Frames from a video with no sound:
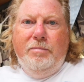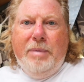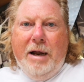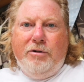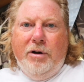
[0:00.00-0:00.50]

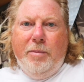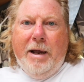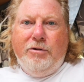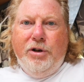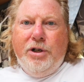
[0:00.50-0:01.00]
battery to
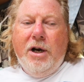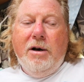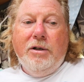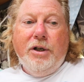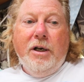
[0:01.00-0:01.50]
battery
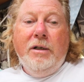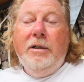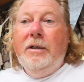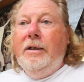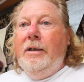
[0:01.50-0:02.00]
charger
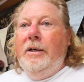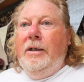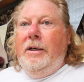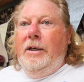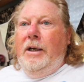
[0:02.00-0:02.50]

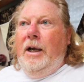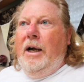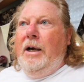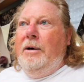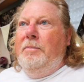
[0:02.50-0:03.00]

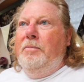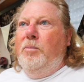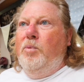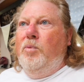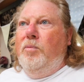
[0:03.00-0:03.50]
um,
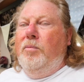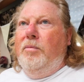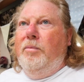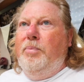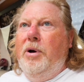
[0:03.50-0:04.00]

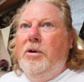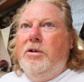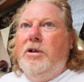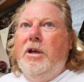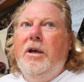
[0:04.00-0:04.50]

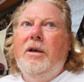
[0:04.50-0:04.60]
puts